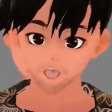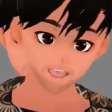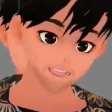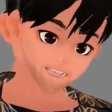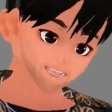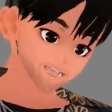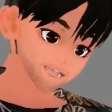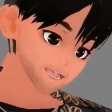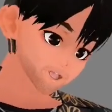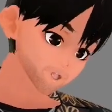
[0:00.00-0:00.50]

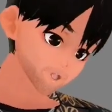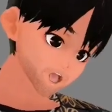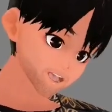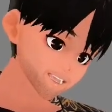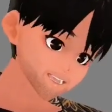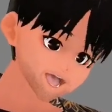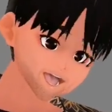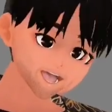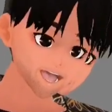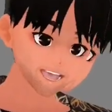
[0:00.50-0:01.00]
do you want
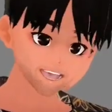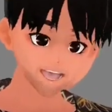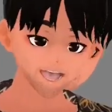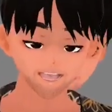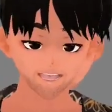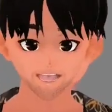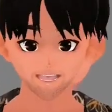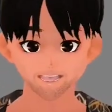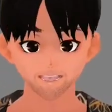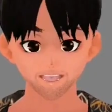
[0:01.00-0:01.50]
your
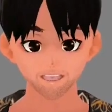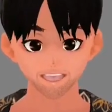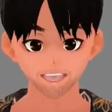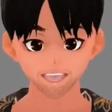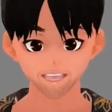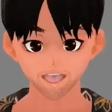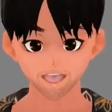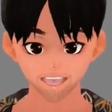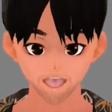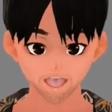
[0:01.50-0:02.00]
character to
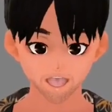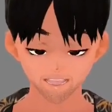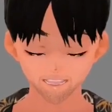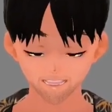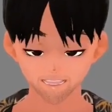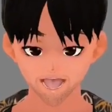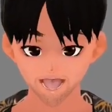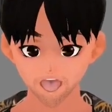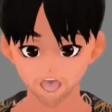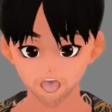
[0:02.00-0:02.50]
be able to
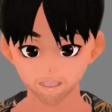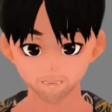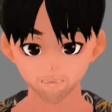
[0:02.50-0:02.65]
move?